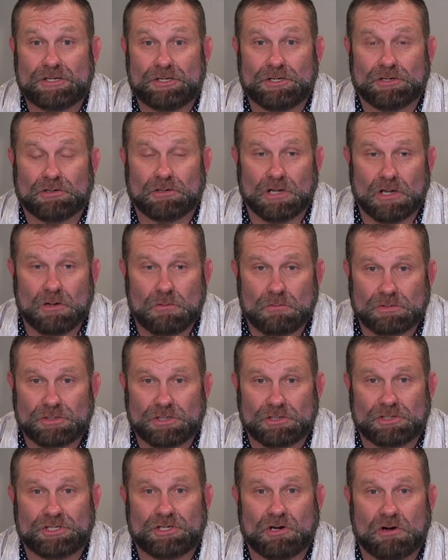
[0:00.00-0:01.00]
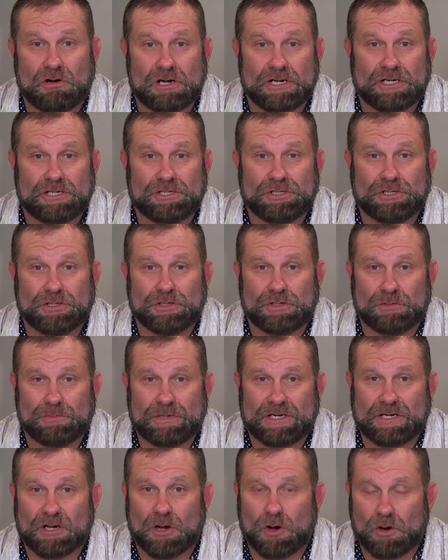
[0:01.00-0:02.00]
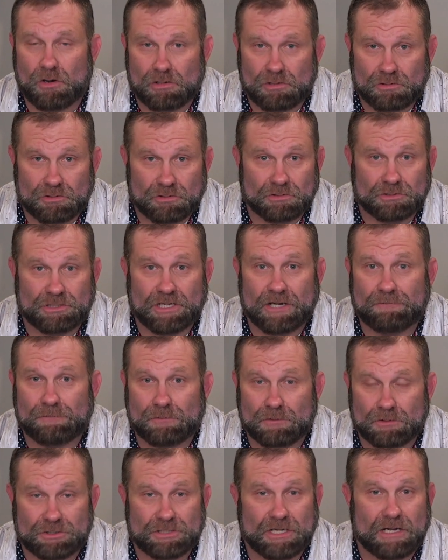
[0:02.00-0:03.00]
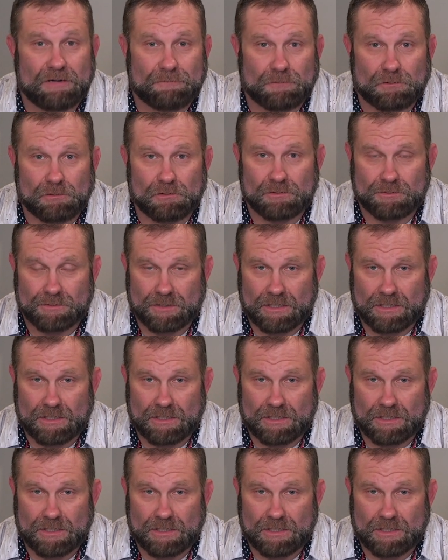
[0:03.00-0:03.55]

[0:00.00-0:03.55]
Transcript: your loans are starting to be harder and tougher